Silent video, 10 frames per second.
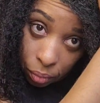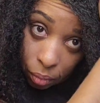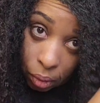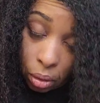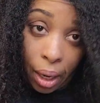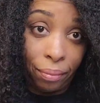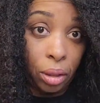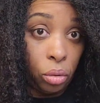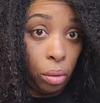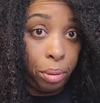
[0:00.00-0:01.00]
But you have to
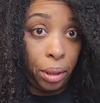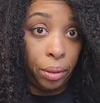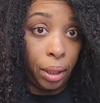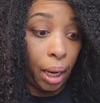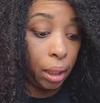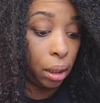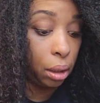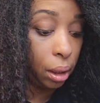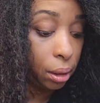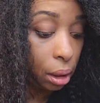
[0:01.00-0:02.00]
do it periodically.
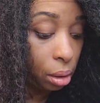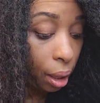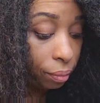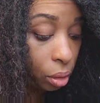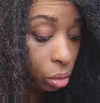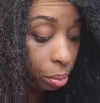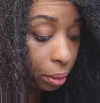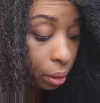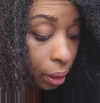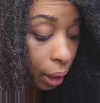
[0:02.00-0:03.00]
They say you have to do it
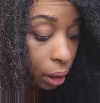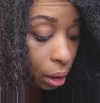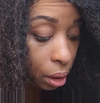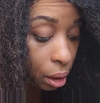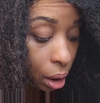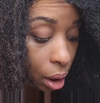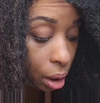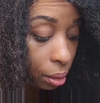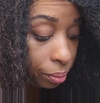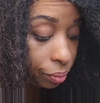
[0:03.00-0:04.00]
periodically
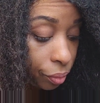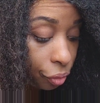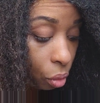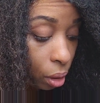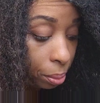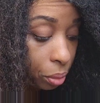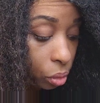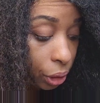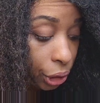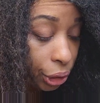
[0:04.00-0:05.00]
for up
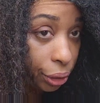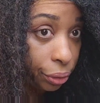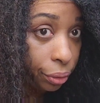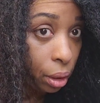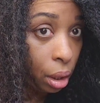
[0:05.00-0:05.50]
to a year.